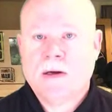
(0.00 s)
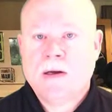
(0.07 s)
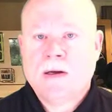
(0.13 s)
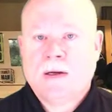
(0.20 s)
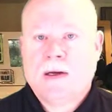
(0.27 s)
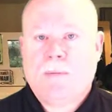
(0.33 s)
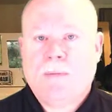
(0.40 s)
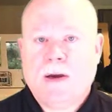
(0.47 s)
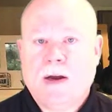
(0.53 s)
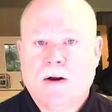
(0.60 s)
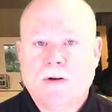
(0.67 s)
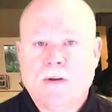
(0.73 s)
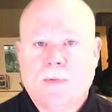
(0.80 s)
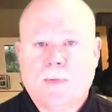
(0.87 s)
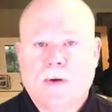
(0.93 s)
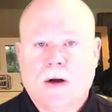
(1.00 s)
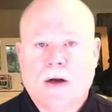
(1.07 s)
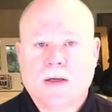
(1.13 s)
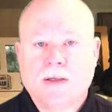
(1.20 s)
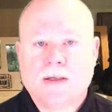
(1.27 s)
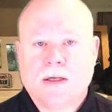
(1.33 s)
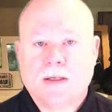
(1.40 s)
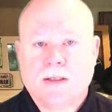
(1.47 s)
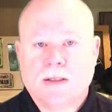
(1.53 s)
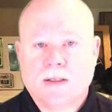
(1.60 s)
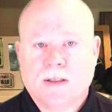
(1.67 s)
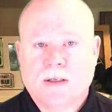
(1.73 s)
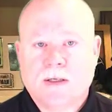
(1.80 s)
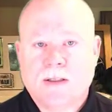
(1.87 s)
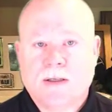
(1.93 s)
Compare the processes
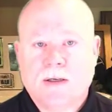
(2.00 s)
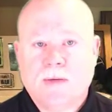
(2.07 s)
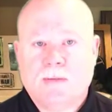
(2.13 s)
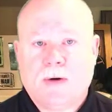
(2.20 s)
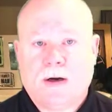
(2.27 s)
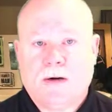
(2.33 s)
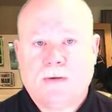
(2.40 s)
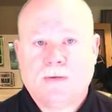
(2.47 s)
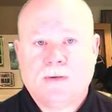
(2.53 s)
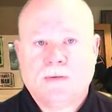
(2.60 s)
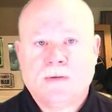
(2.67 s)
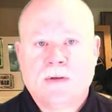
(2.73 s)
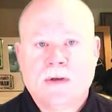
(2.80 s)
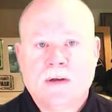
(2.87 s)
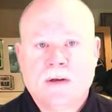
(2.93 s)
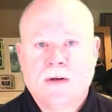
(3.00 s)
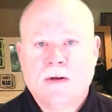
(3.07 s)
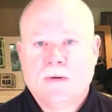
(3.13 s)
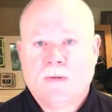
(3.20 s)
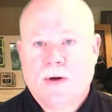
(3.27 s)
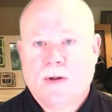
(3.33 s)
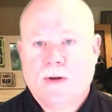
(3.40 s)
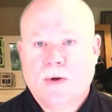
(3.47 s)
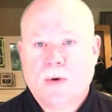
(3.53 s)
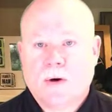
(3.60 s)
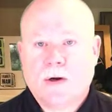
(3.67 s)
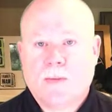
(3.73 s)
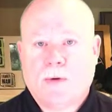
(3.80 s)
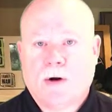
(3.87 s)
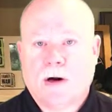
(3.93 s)
listed above with your
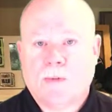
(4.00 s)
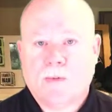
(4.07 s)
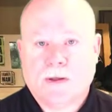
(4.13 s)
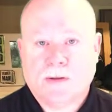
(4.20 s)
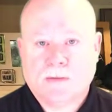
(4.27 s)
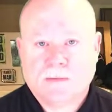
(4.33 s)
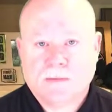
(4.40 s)
department.